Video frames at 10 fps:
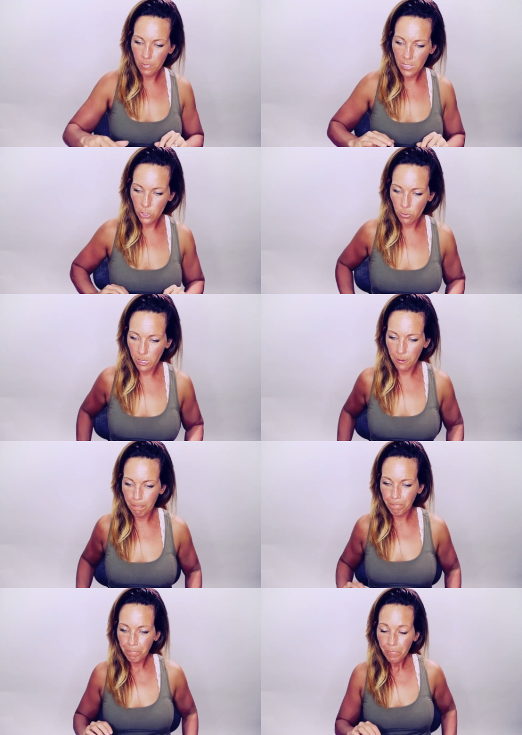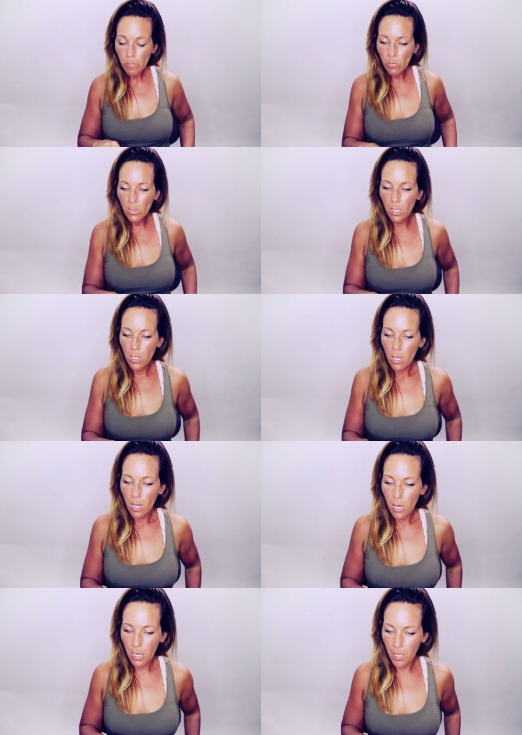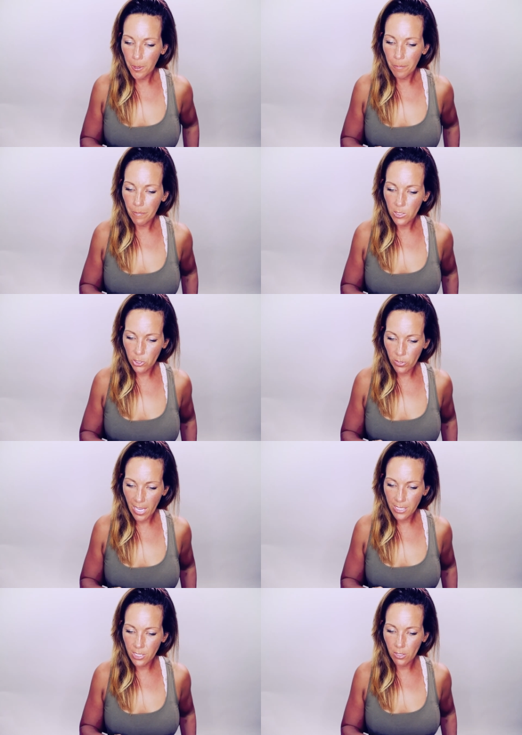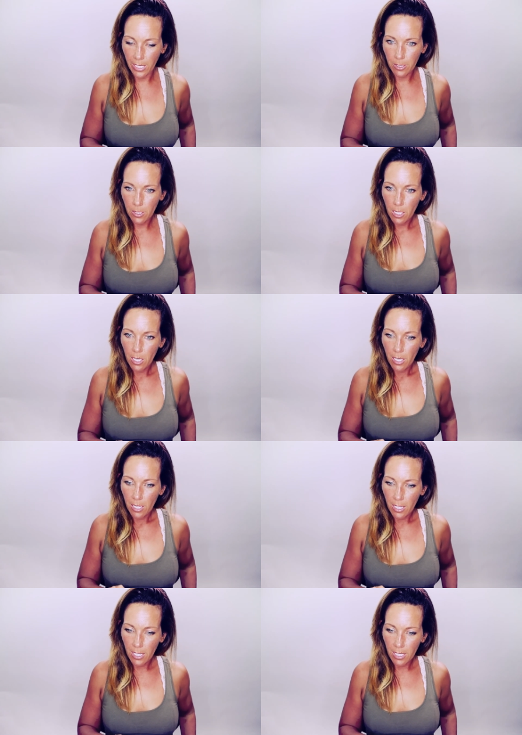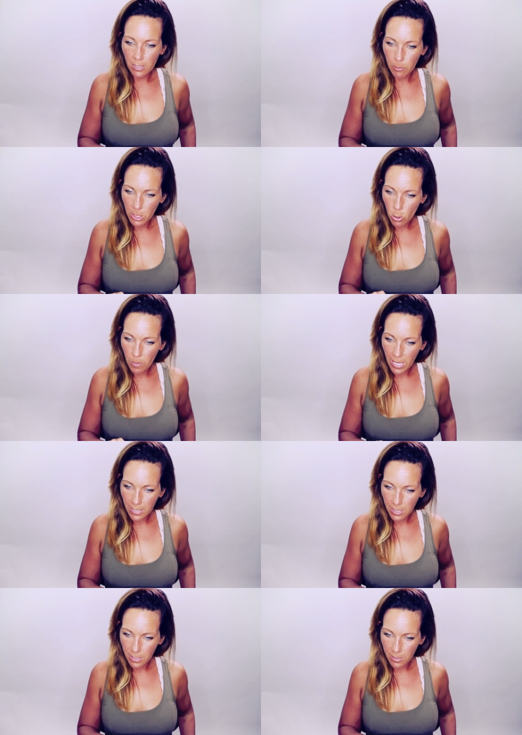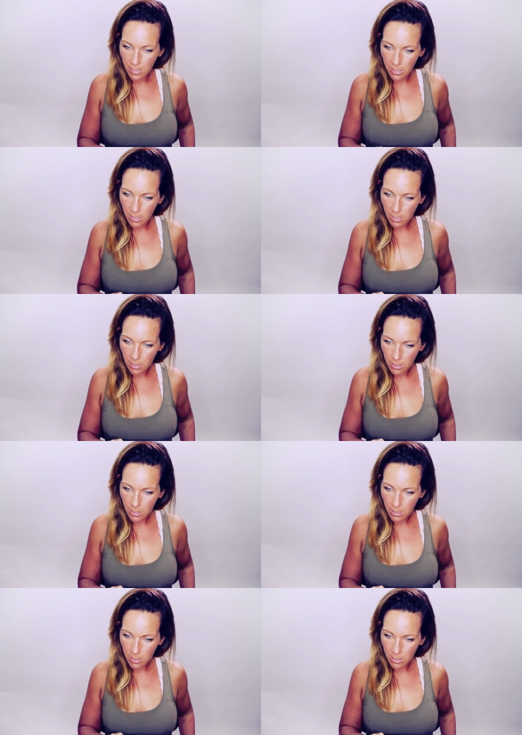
That should be it. So that is the link. Let me go back in the